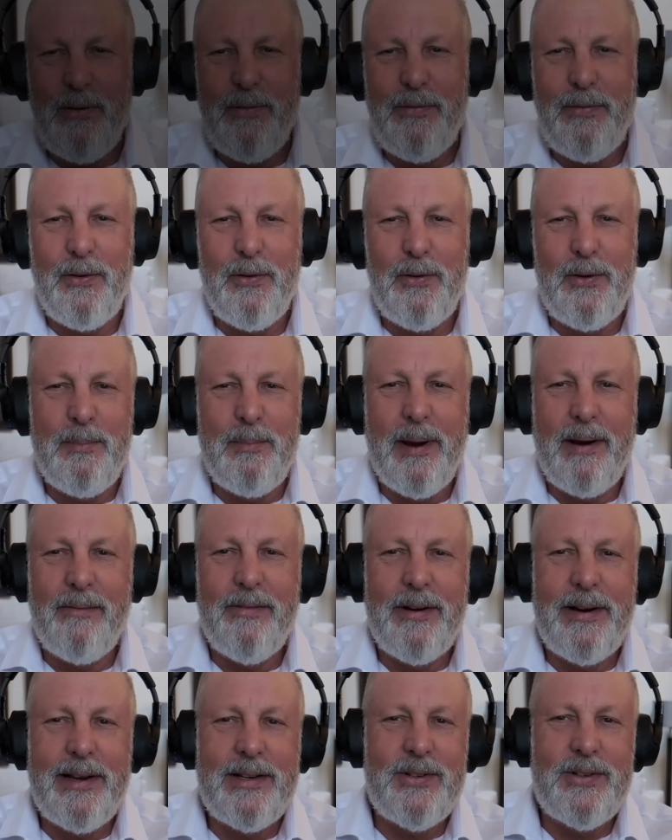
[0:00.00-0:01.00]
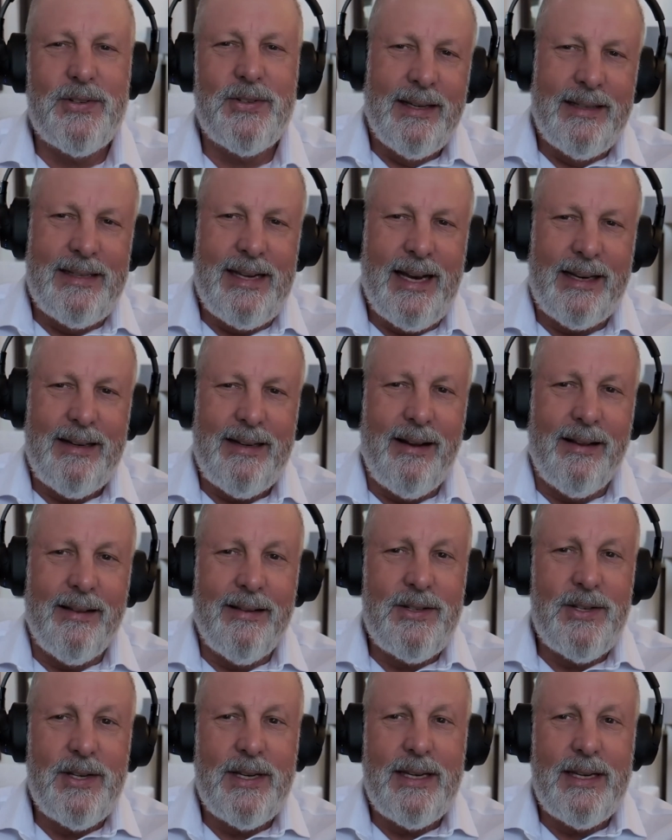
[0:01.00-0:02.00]
food and beverage
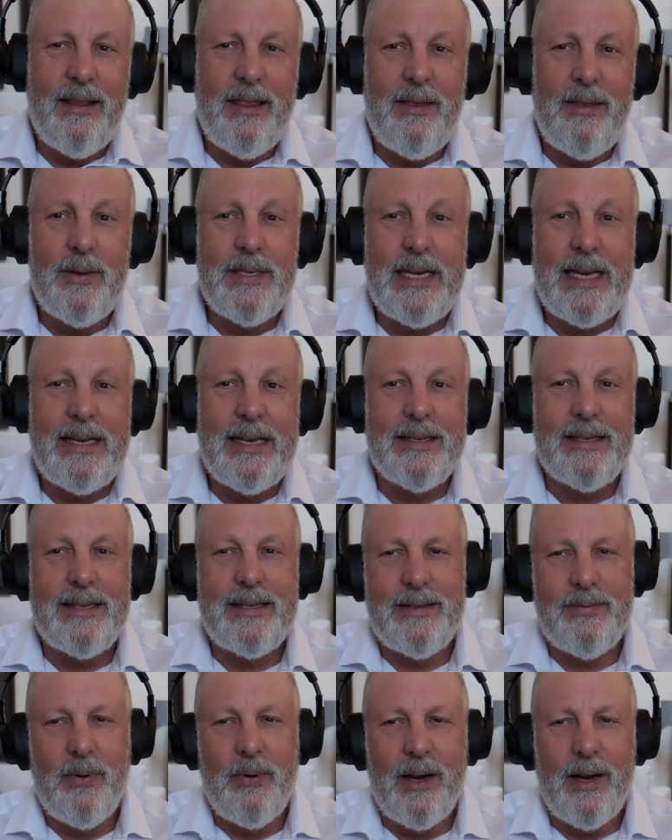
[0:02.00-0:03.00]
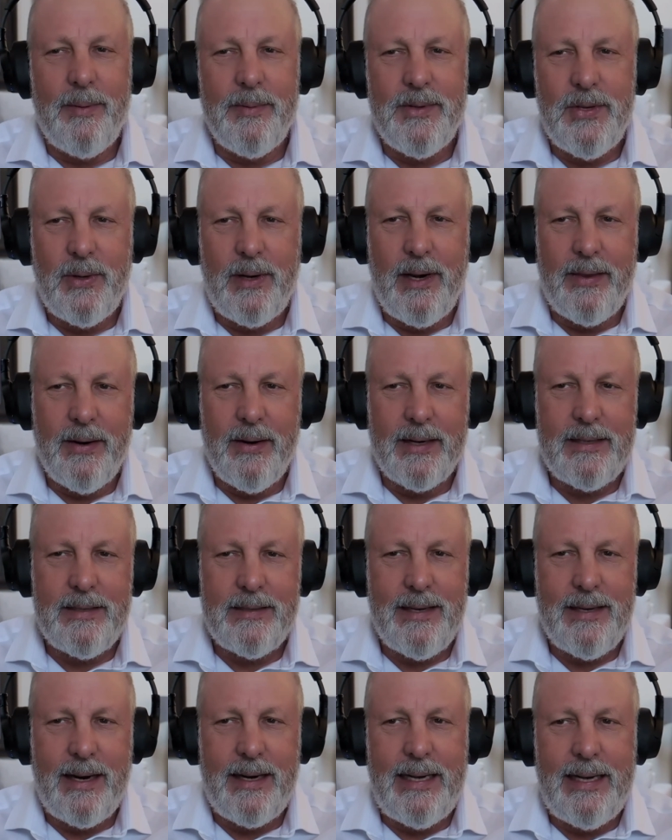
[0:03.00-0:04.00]
technology enthusiasts. Welcome to another
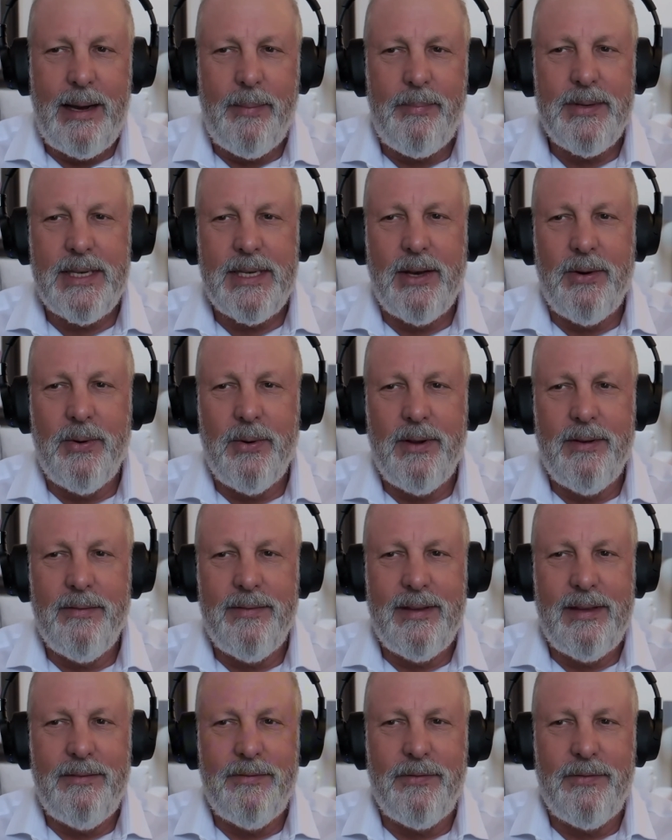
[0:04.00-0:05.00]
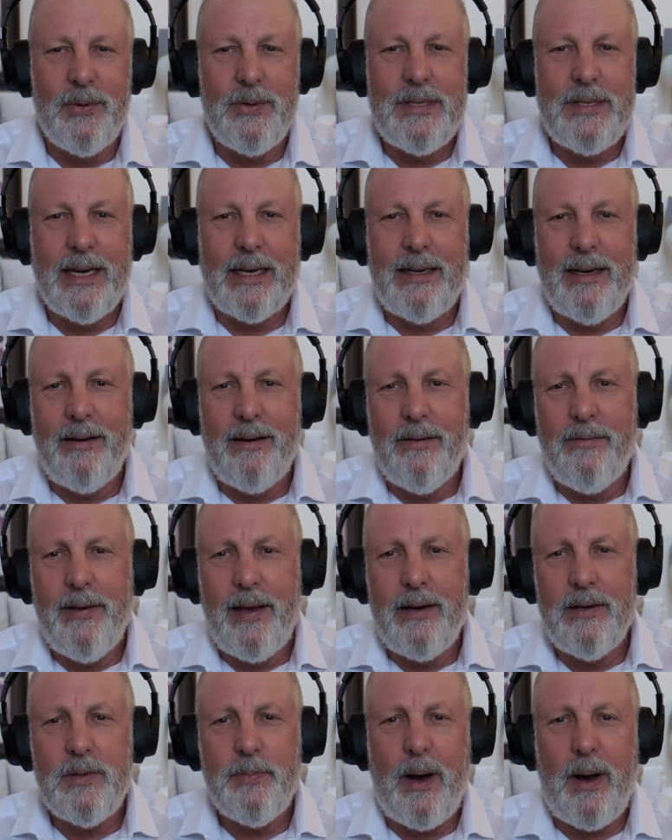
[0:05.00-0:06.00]
exciting episode of the FoodTech
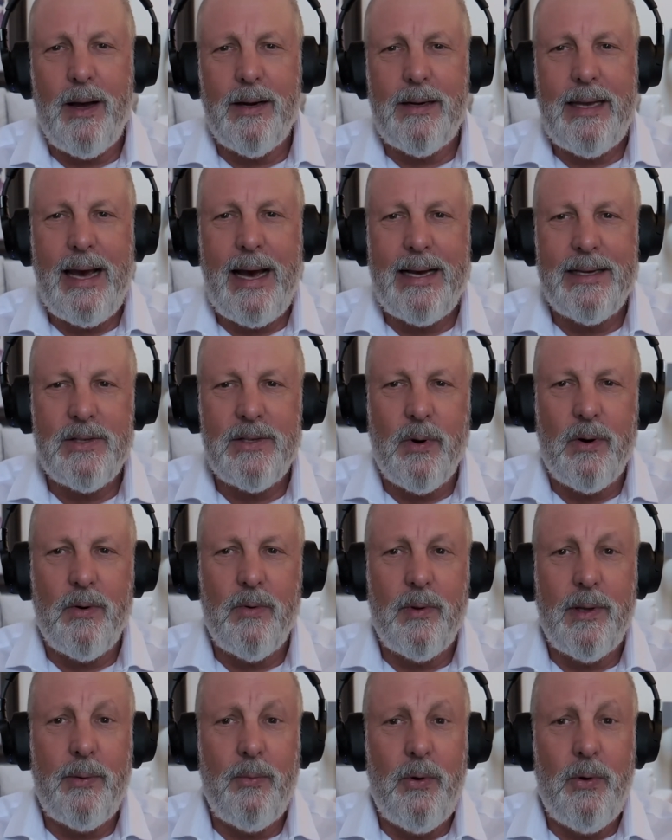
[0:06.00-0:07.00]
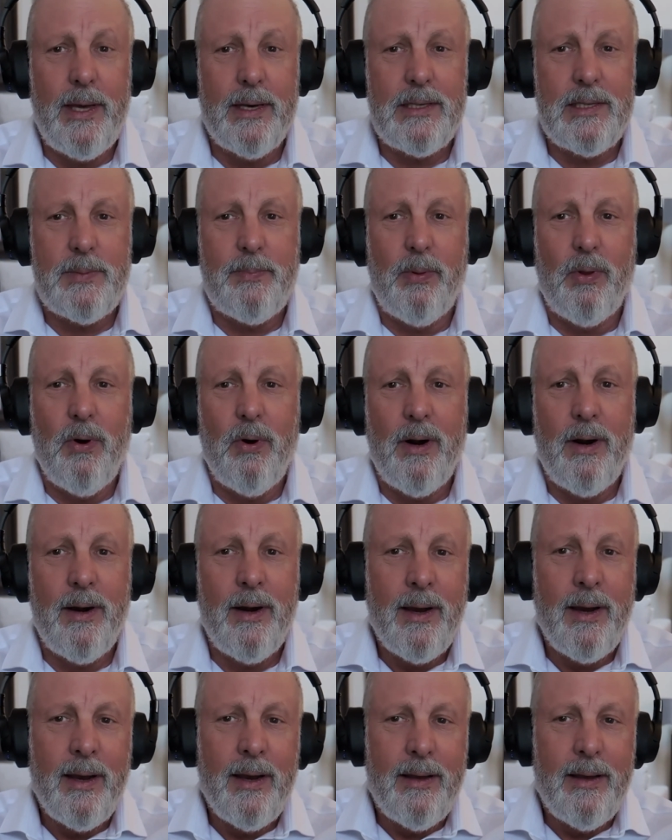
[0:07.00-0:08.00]
Innovators Podcast, where we
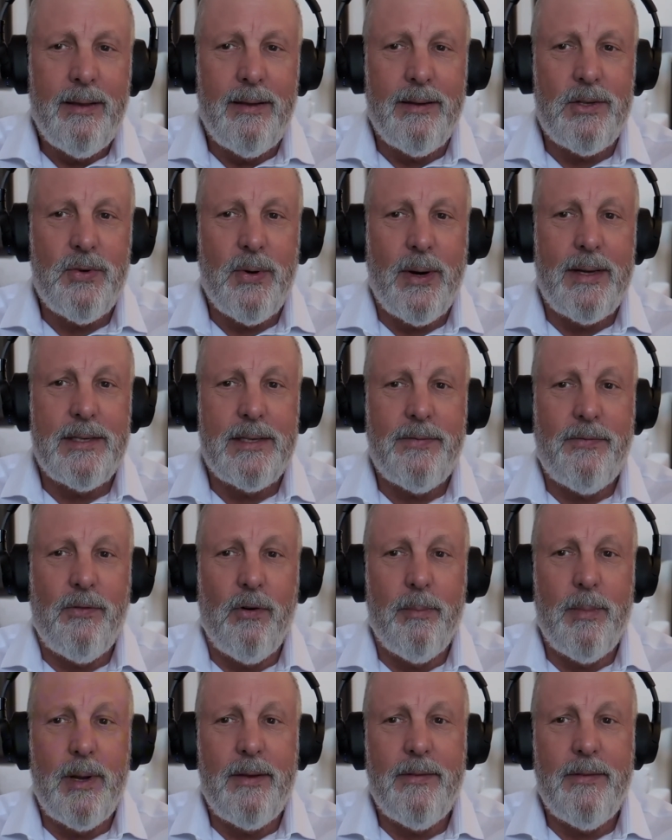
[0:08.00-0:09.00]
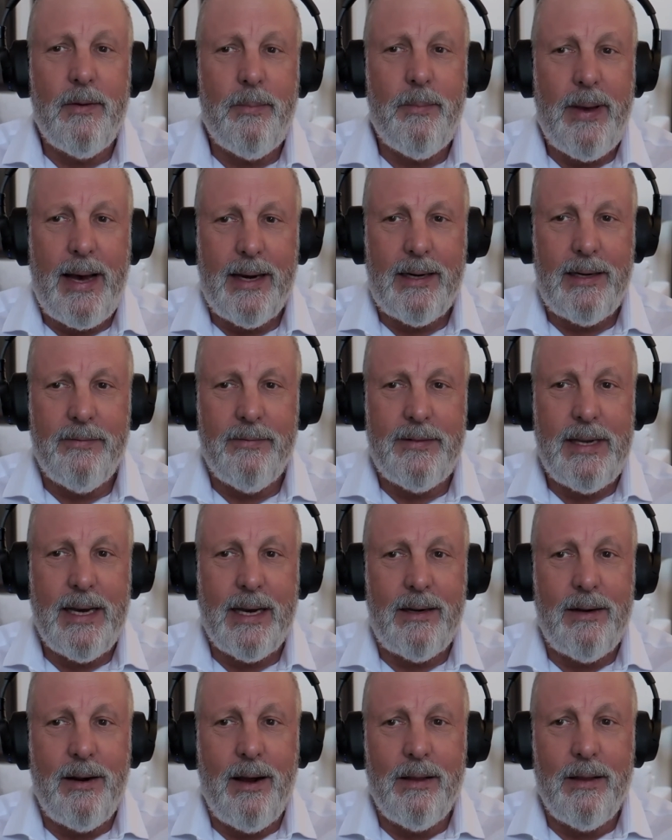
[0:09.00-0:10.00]
explore the transformative impact of
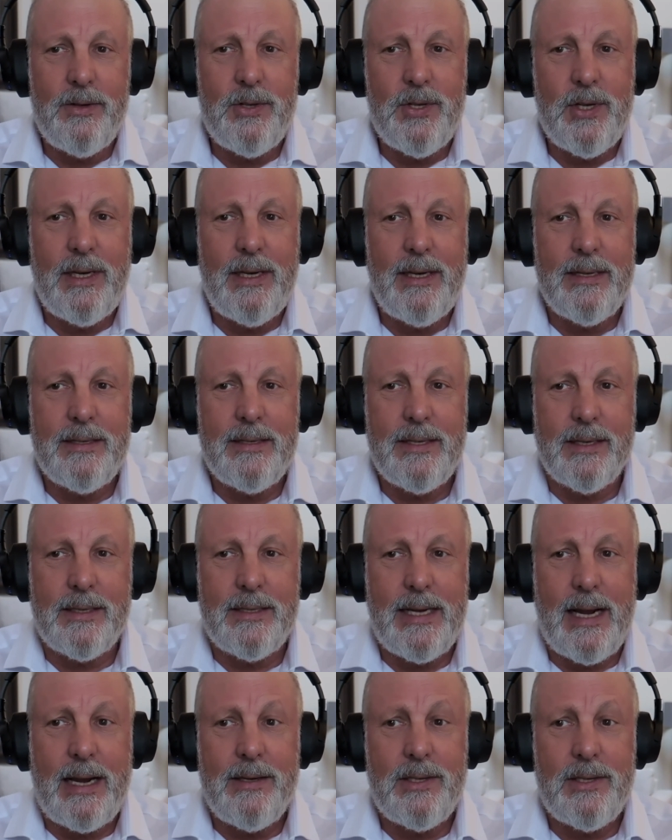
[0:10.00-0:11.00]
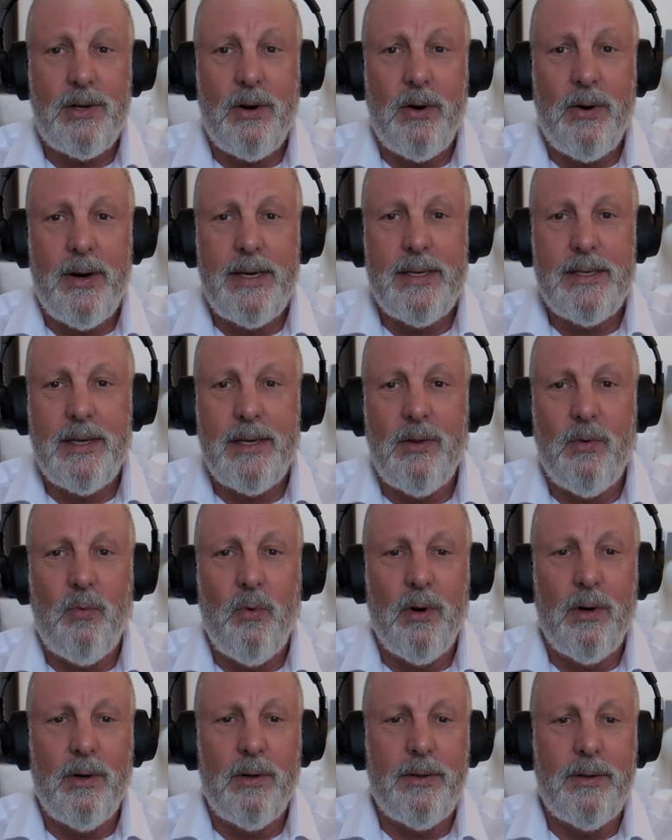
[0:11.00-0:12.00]
technology and success stories in the
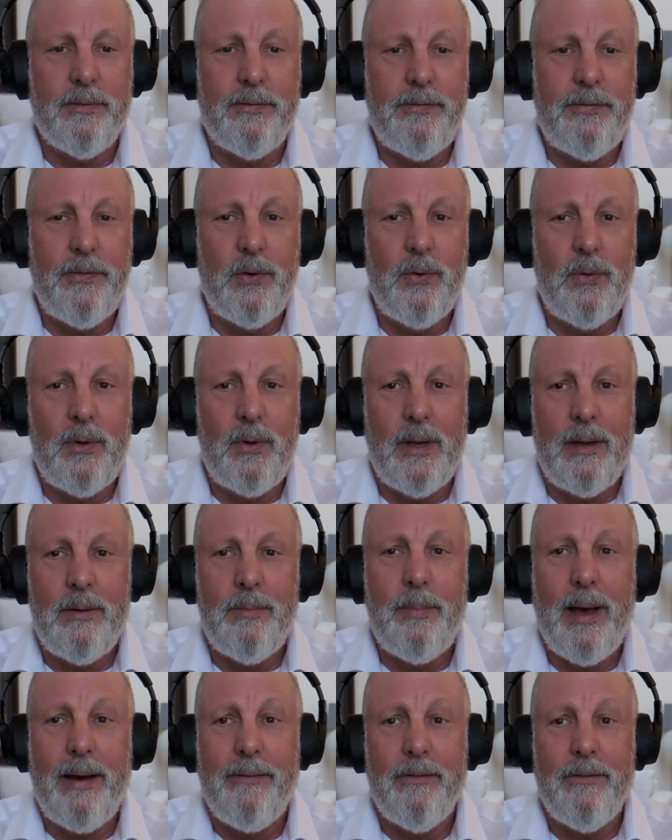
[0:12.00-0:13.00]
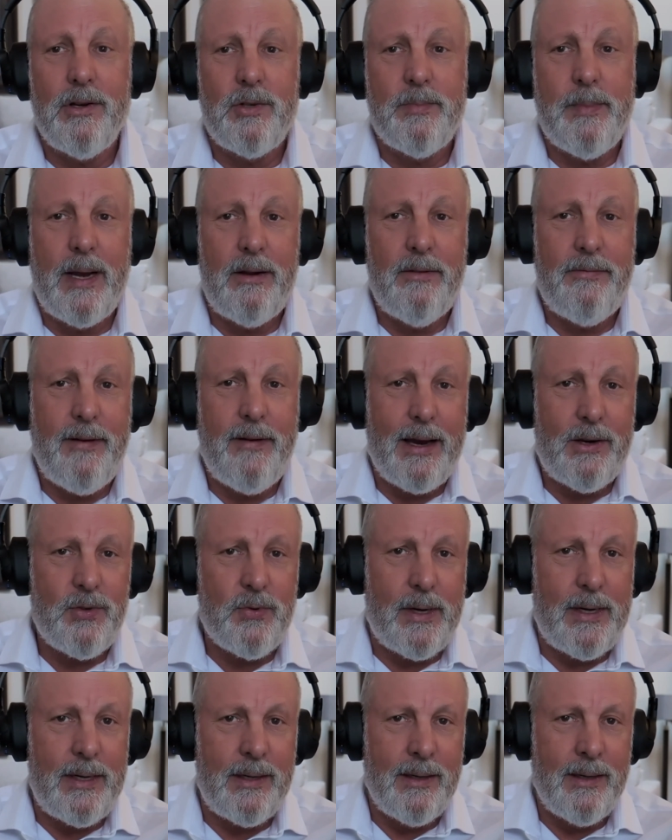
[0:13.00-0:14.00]
world of food and beverage manufacturing.